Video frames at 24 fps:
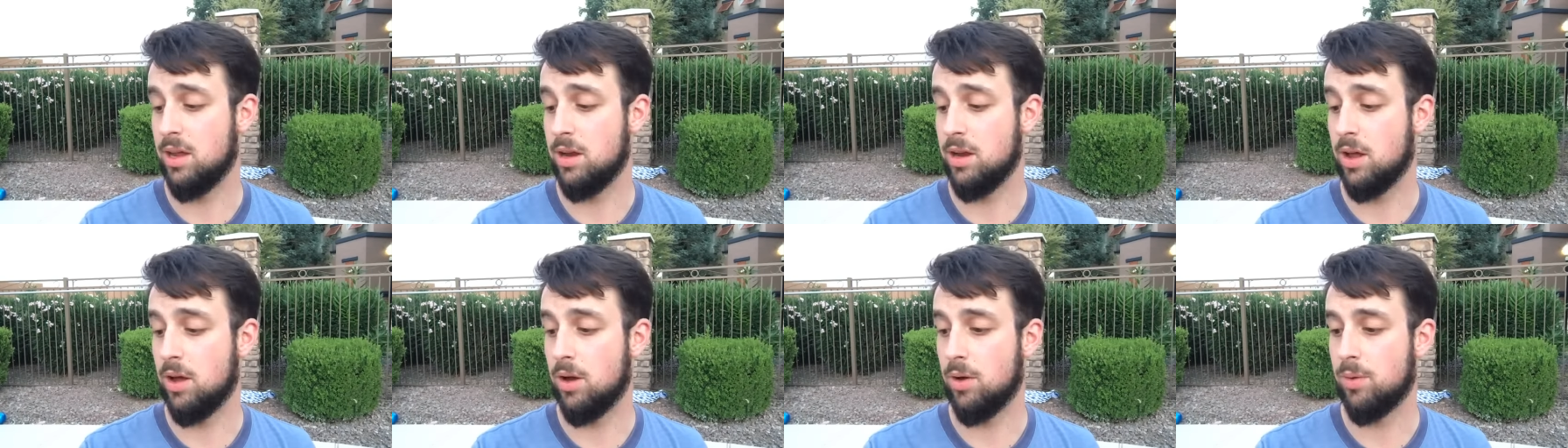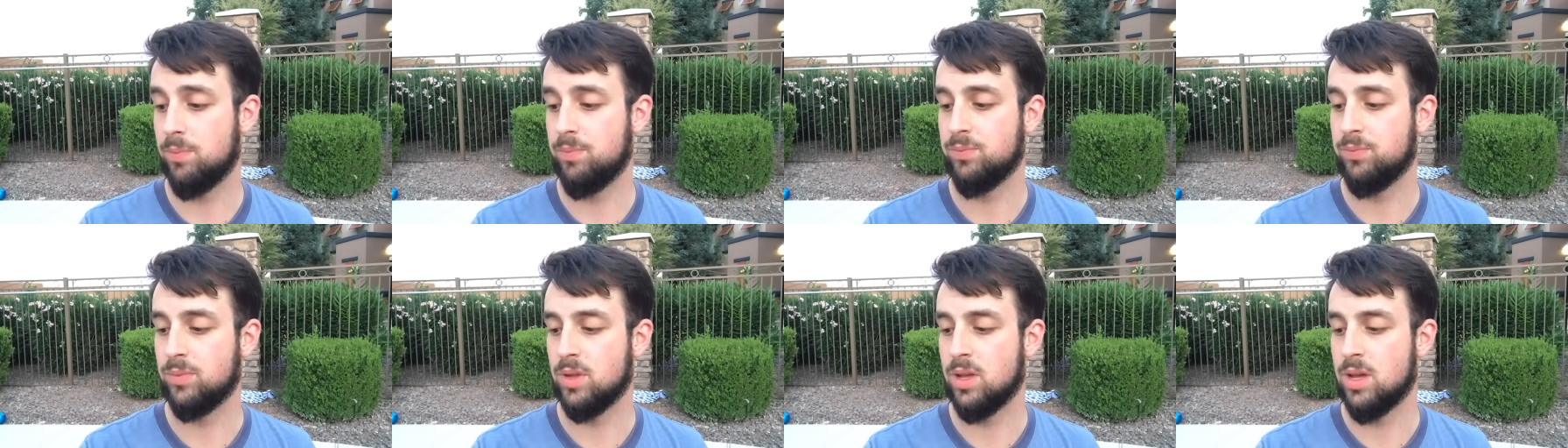You know,
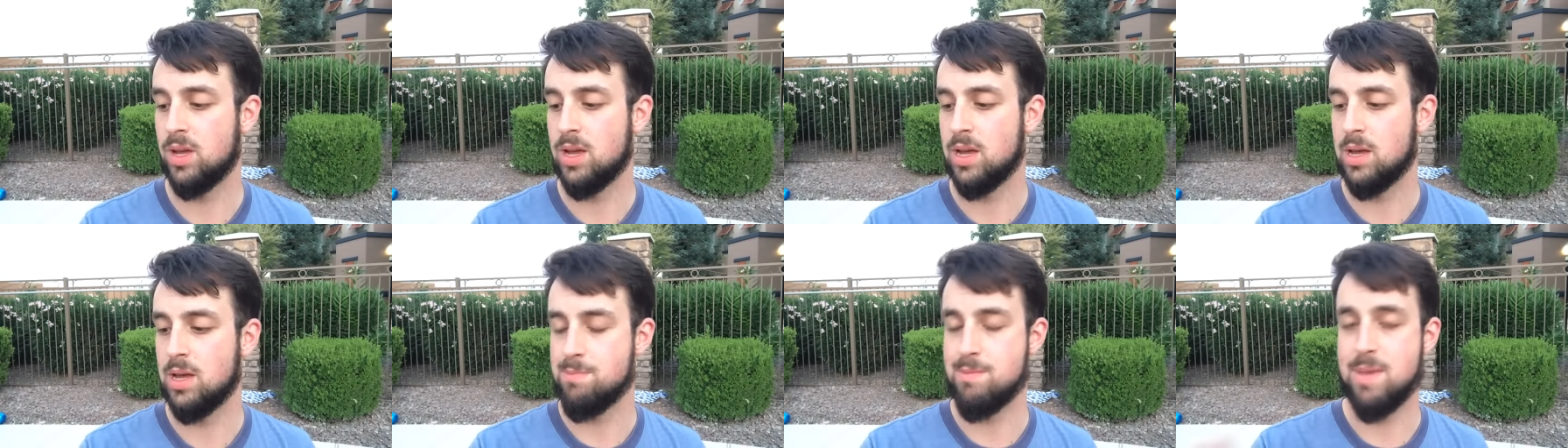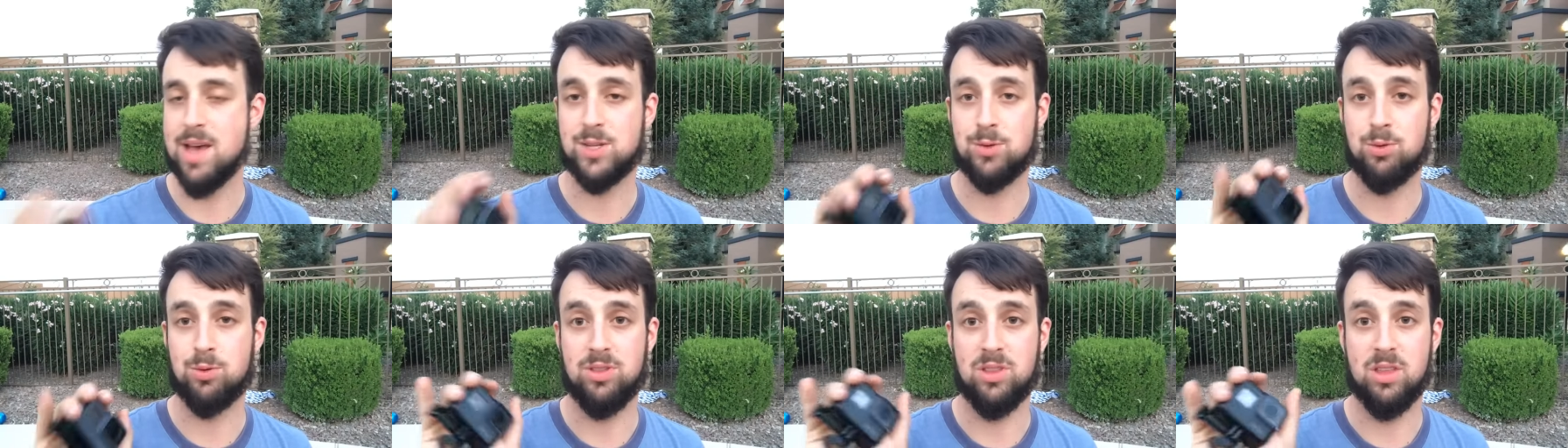
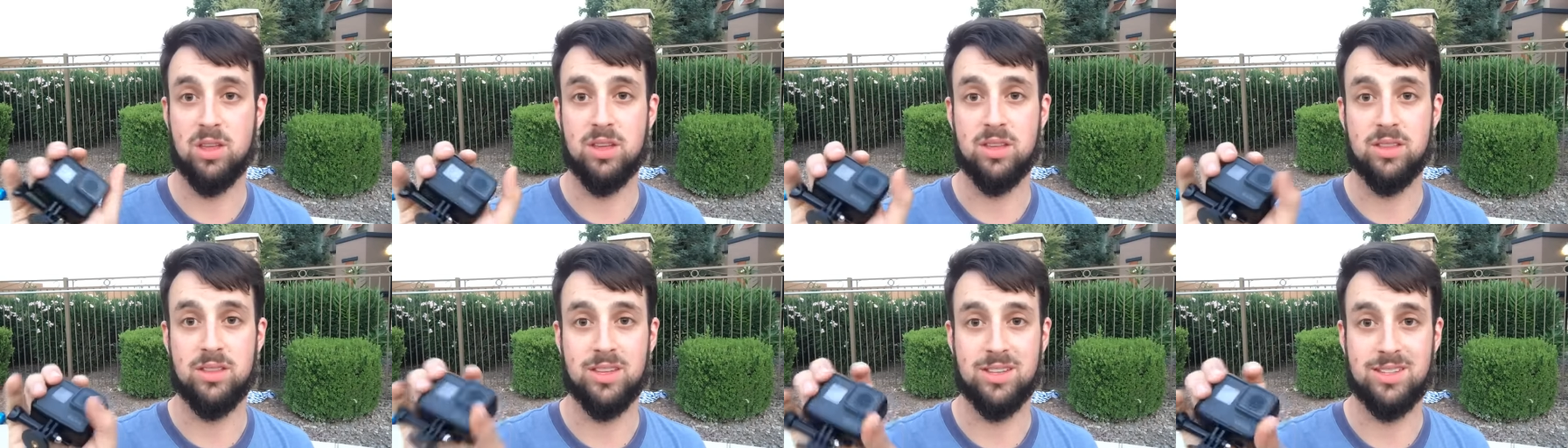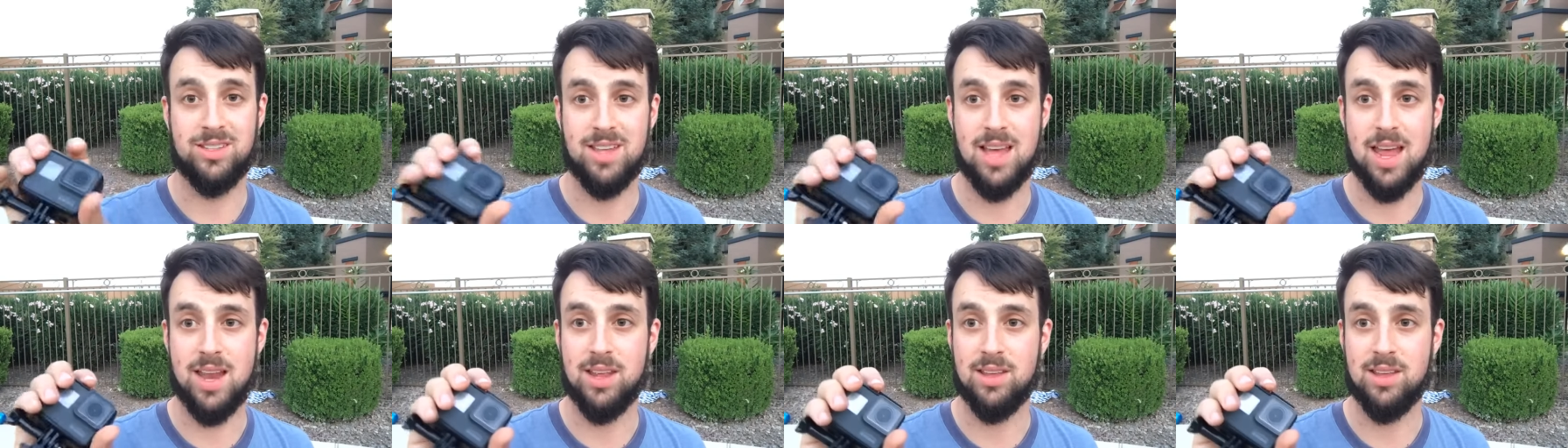mess with the the
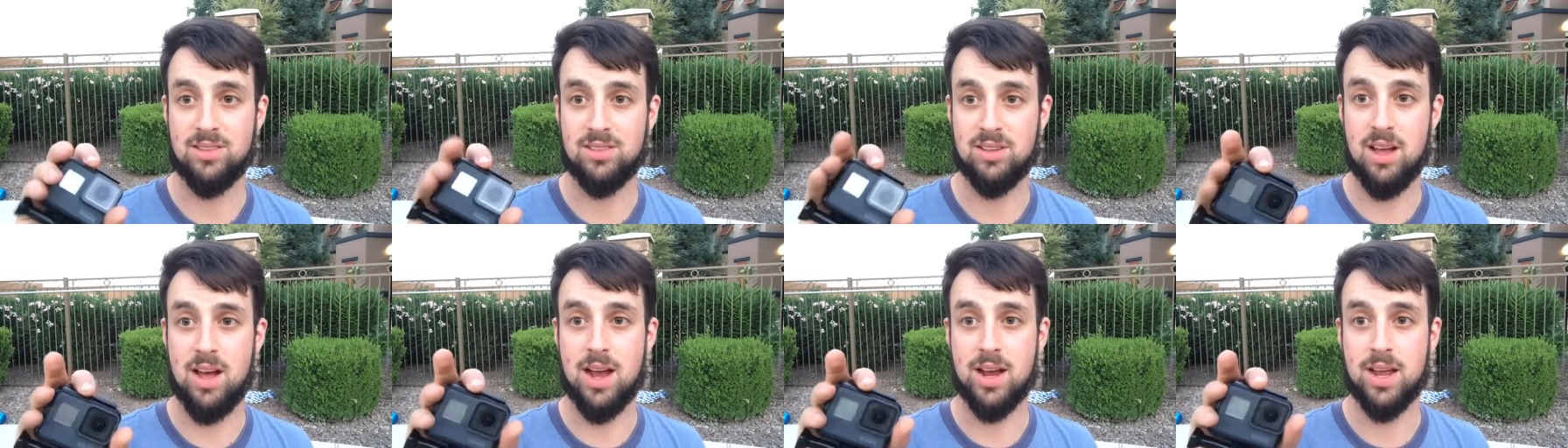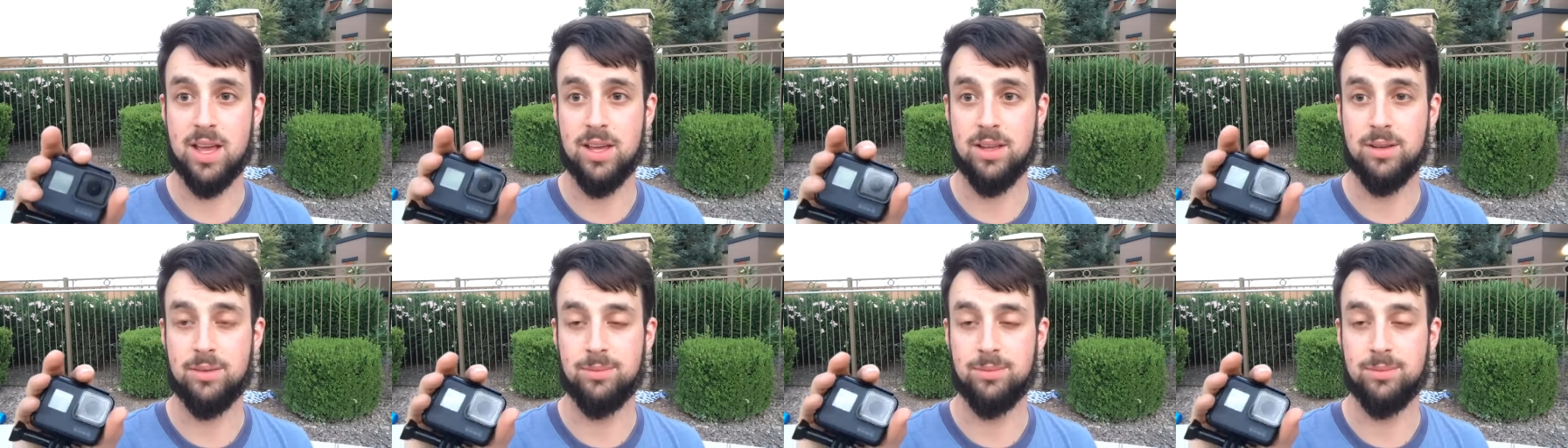settings on it